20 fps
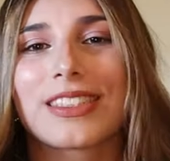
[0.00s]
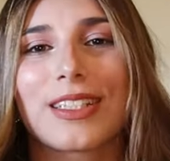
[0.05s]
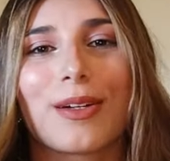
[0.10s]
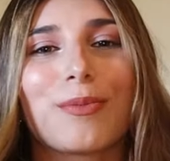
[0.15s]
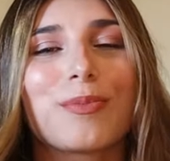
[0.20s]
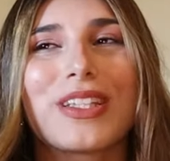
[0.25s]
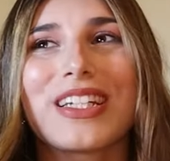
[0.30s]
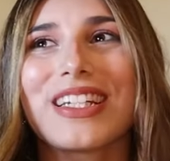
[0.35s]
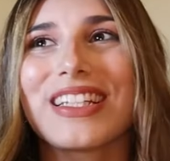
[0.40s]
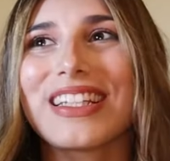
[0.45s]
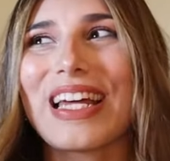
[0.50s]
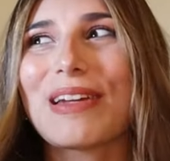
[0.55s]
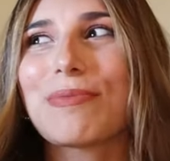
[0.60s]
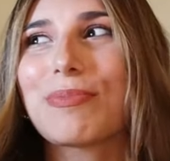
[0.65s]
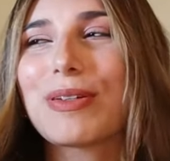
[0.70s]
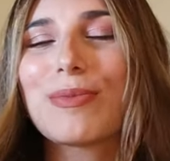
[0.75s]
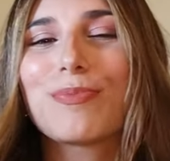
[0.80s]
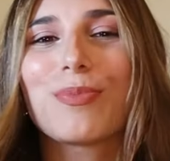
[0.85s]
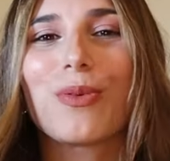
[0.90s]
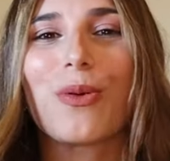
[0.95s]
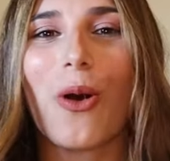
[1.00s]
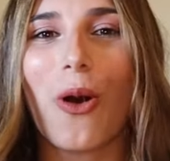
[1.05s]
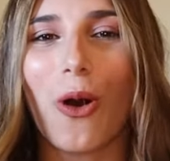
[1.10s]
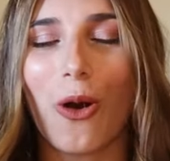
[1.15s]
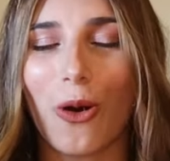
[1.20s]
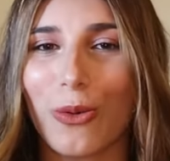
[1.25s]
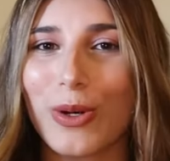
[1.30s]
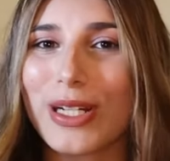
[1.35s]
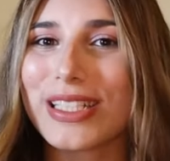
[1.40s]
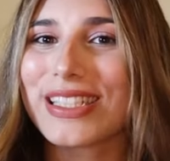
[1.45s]
Something that people
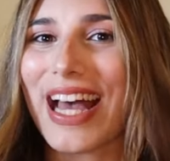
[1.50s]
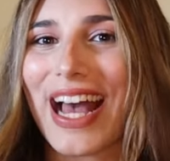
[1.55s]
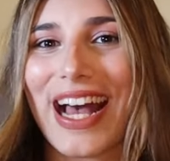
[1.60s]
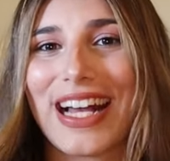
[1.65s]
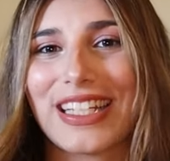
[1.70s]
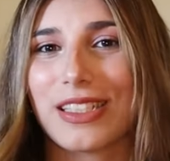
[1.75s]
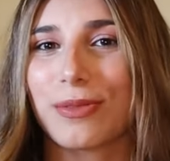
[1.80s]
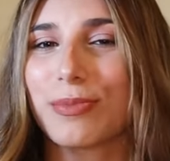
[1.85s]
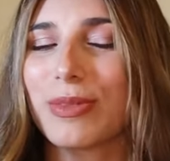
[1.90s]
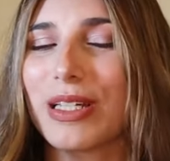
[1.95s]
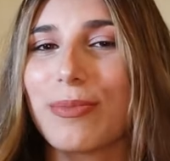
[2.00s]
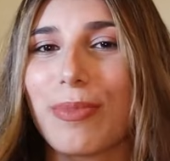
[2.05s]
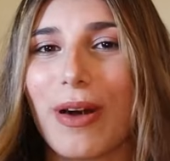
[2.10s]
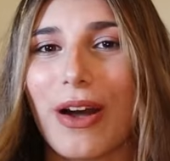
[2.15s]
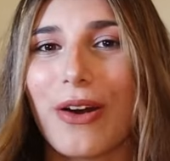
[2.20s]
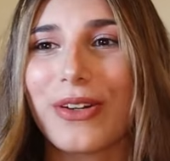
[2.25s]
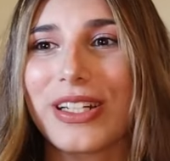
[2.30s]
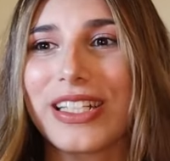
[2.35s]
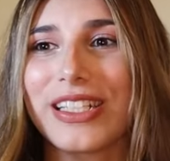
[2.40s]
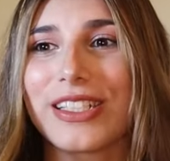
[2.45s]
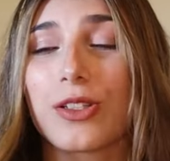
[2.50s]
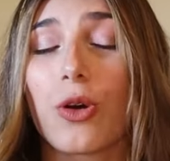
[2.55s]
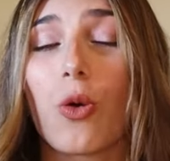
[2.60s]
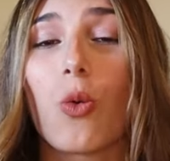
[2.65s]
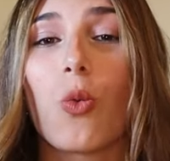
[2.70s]
always ask me about is